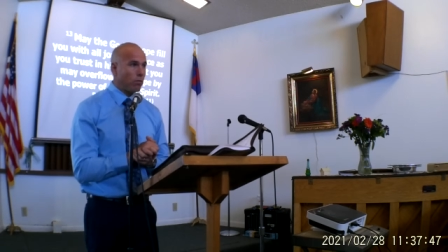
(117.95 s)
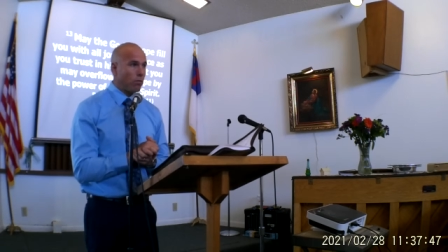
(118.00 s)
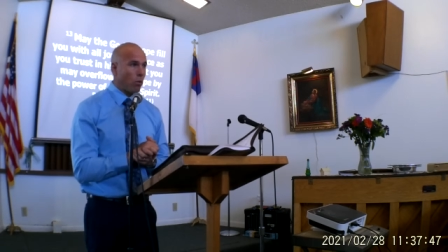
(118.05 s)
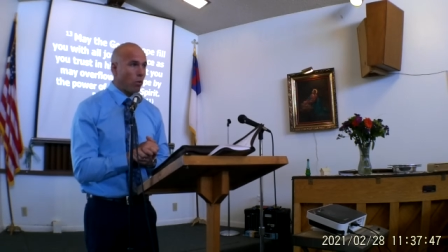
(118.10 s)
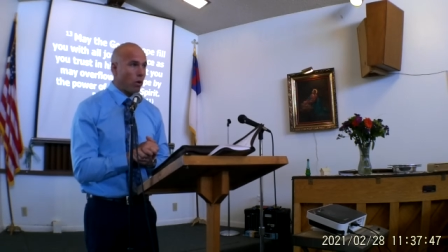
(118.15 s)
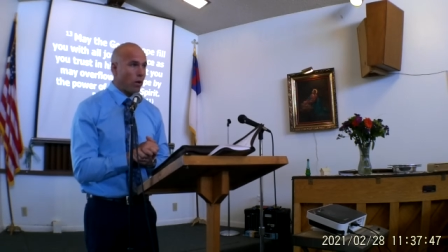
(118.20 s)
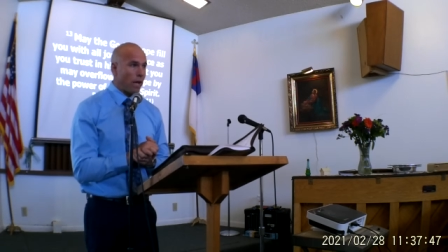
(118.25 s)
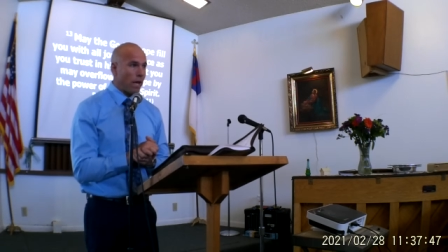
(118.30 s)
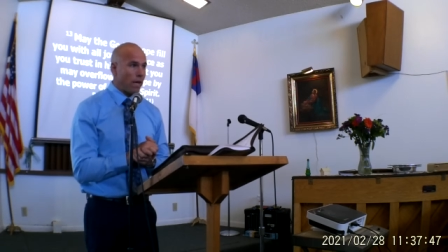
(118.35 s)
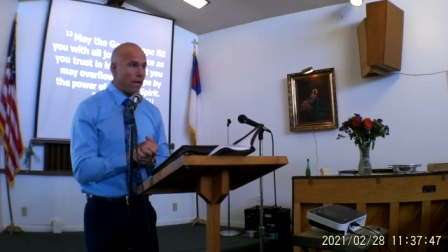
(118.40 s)

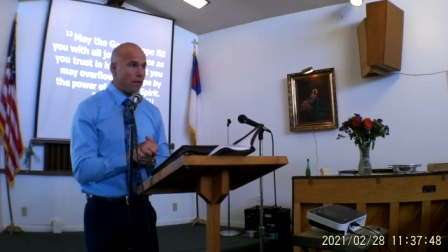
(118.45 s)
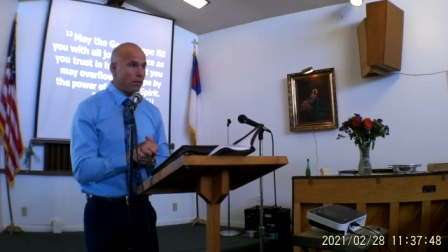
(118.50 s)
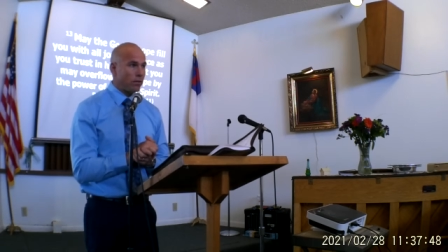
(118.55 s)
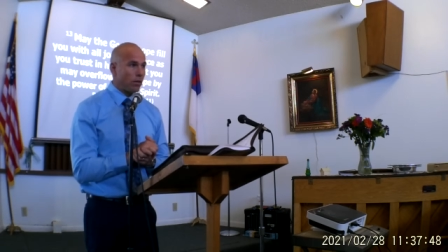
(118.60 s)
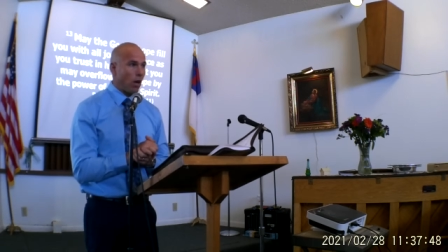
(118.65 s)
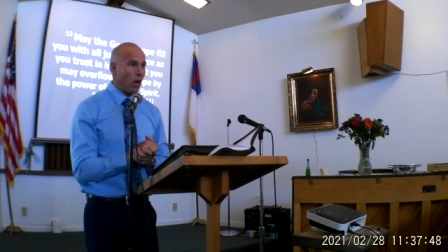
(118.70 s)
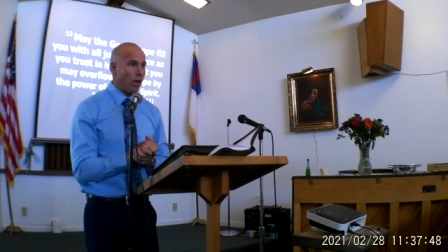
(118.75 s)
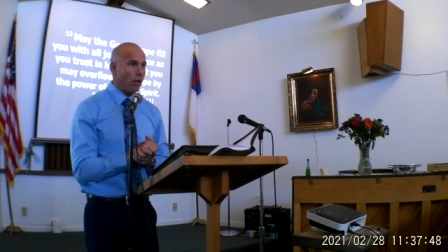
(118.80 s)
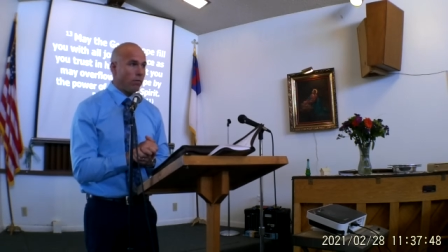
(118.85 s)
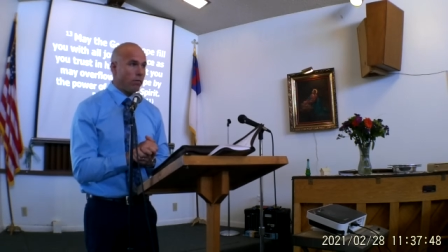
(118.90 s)
four days
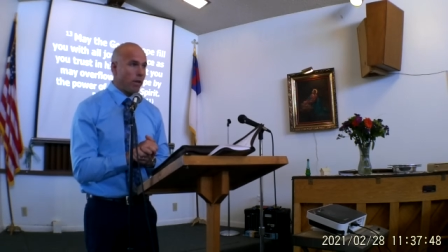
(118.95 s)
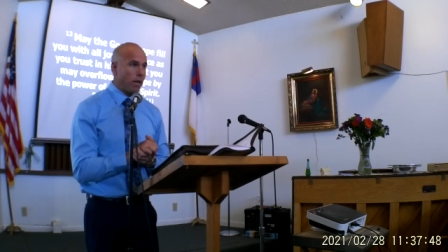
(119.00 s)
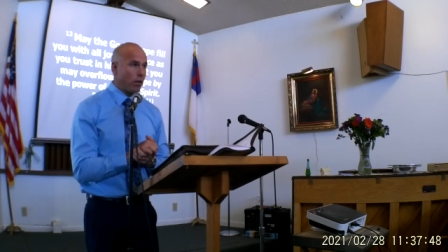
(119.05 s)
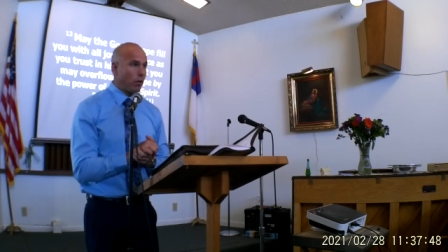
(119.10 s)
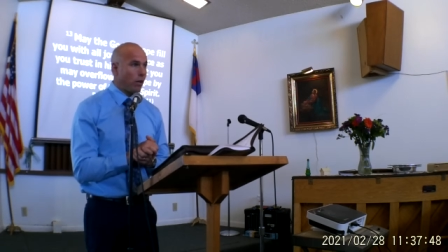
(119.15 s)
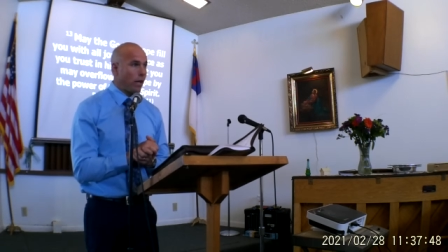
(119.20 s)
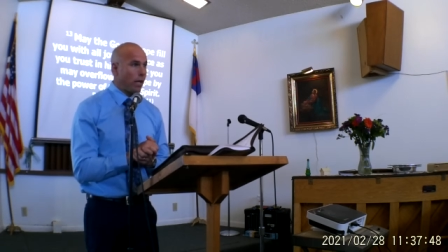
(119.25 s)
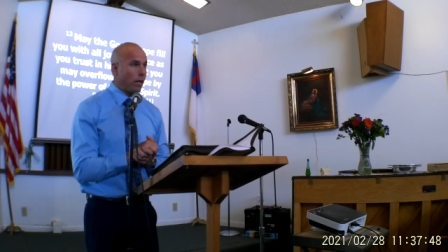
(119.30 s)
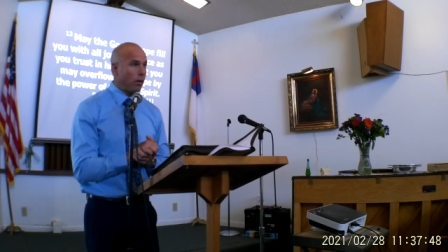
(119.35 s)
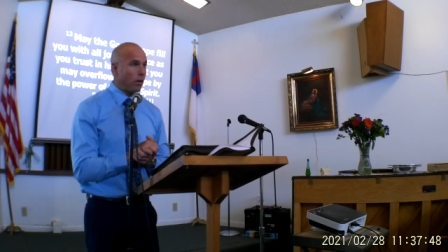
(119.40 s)
on a
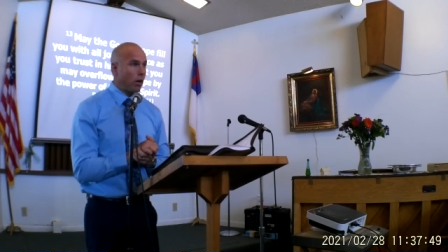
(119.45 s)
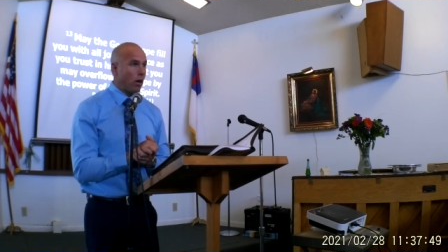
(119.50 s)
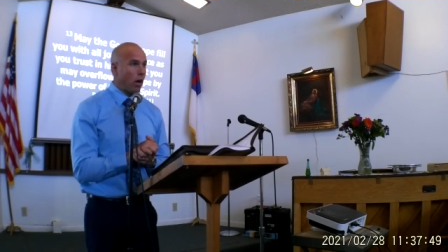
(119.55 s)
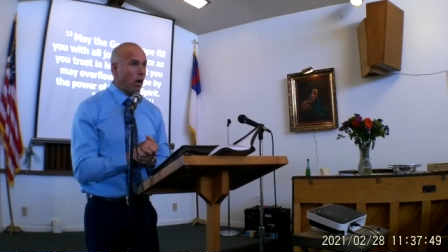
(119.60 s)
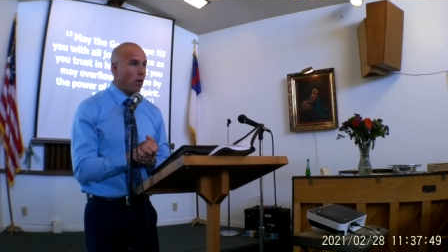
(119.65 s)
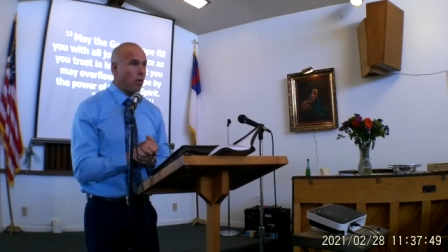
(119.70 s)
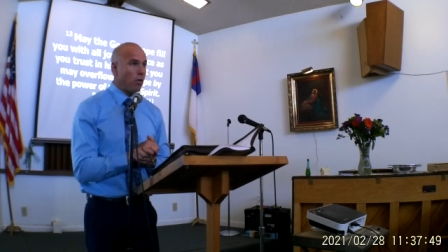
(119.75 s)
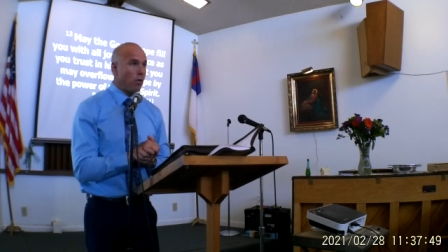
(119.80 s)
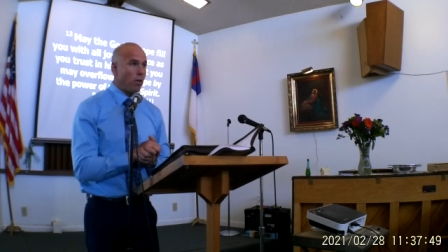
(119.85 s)
ventilator.